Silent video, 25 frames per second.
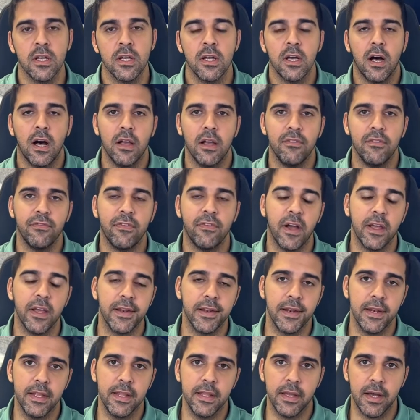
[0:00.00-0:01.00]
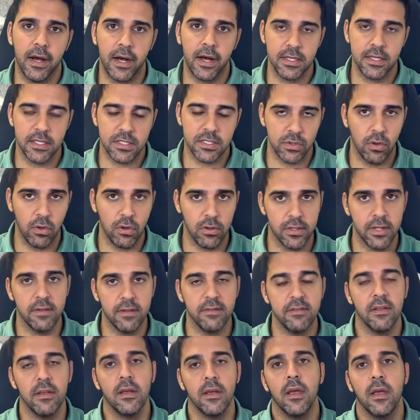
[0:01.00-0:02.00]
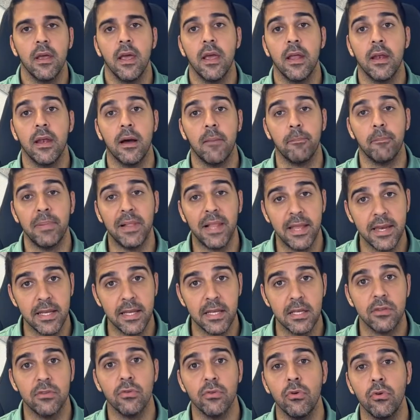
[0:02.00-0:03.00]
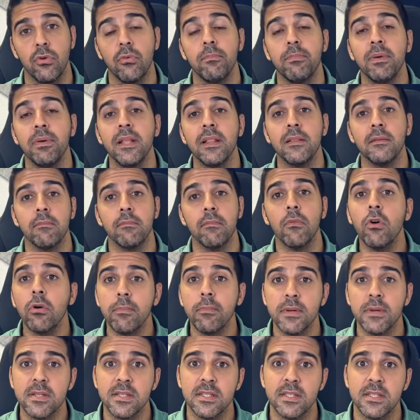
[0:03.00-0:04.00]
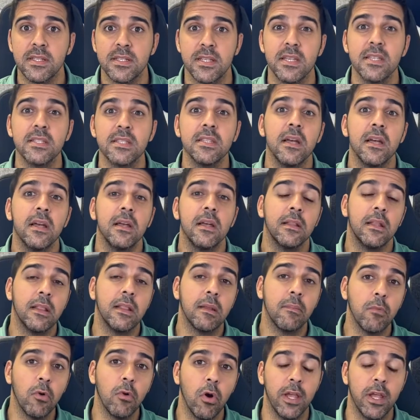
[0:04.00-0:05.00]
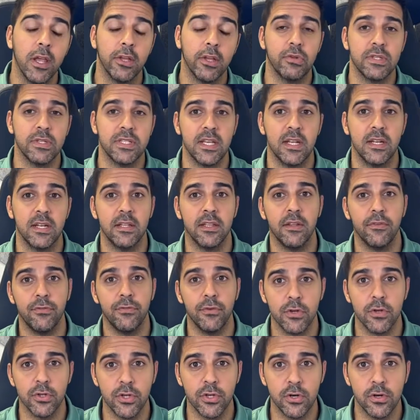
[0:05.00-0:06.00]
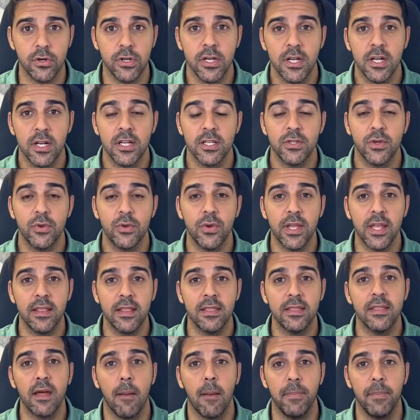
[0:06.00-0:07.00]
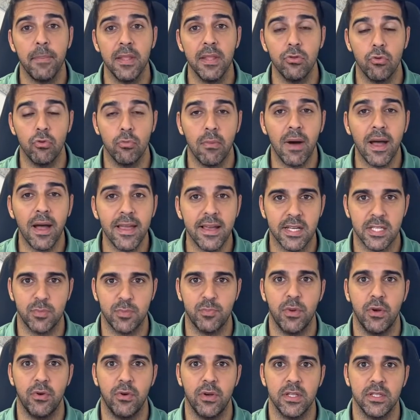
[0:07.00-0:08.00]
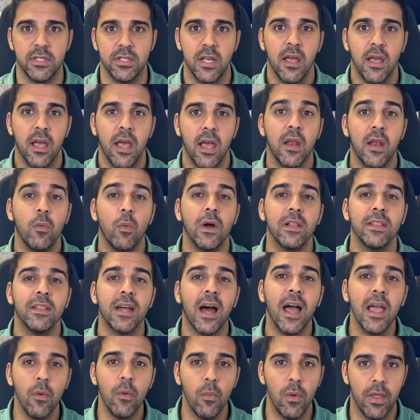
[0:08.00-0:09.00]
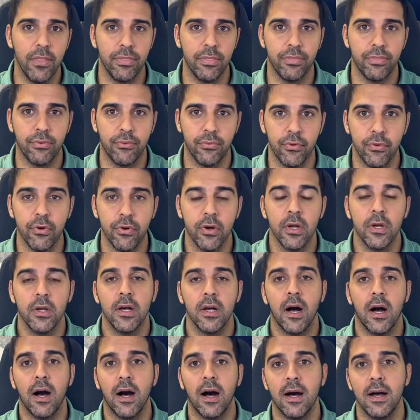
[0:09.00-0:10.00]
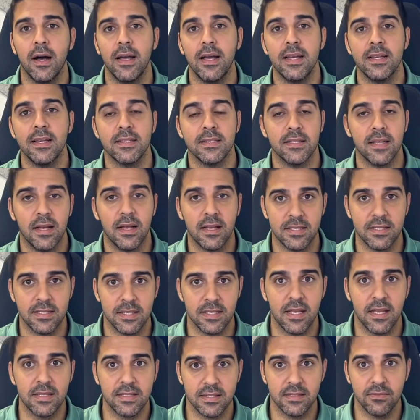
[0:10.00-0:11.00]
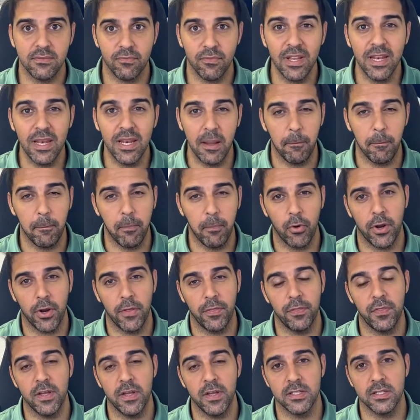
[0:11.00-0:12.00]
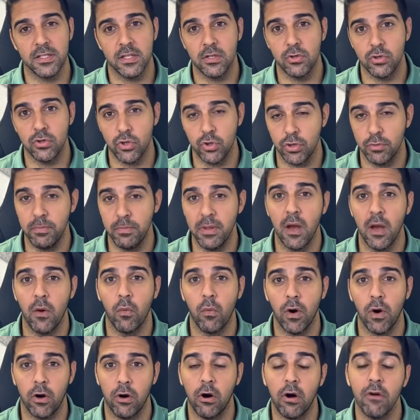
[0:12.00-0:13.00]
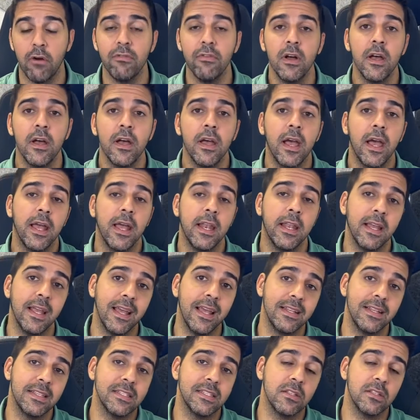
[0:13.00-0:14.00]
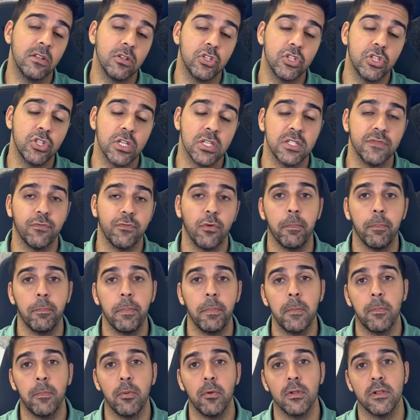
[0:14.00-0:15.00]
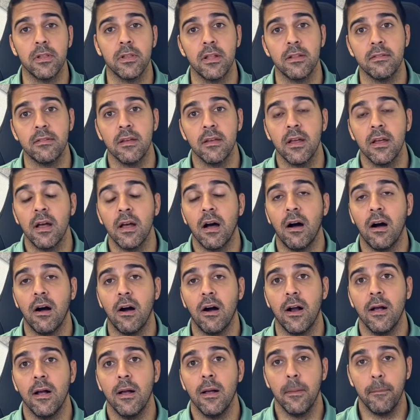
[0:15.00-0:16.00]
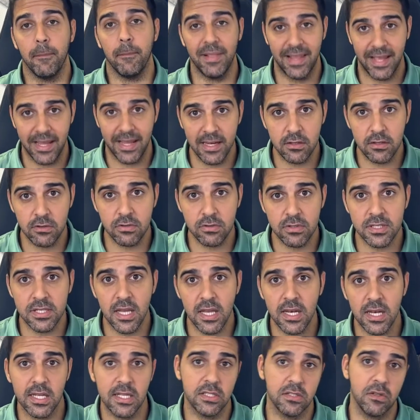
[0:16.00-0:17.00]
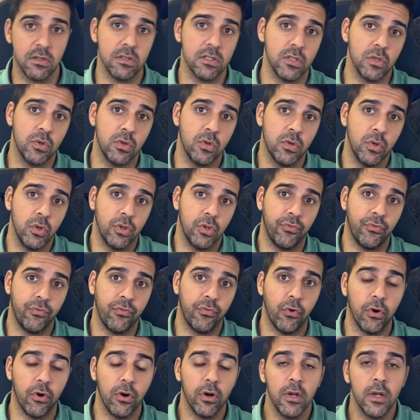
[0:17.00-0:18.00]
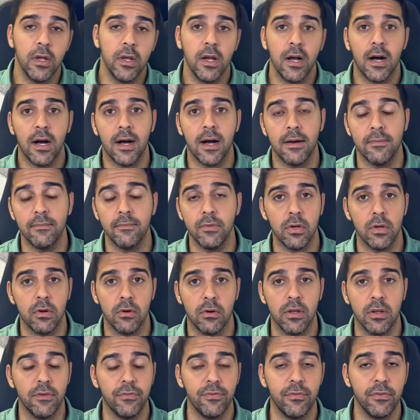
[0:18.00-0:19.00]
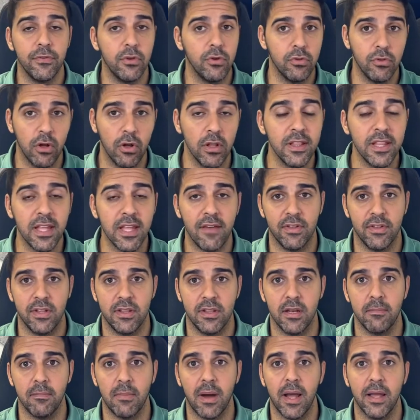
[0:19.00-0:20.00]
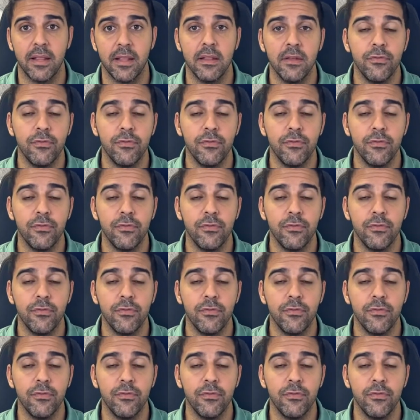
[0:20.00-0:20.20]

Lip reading: I finally sold it and I'm planning to build more businesses that I'm going to sell in the future, so you can tap into my experience and what I went through as really important things that you should be aware of. And again, it's not just for people that are planning to sell, it's also good for if you don't have it in mind.